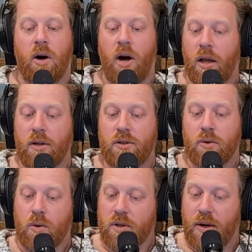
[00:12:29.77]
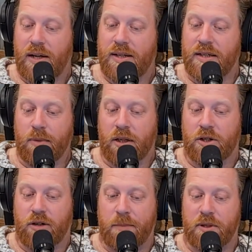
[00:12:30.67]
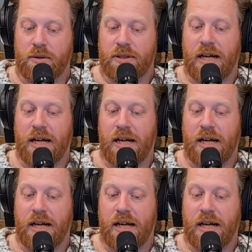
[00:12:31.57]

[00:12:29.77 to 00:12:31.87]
Ireland also had a similar contraption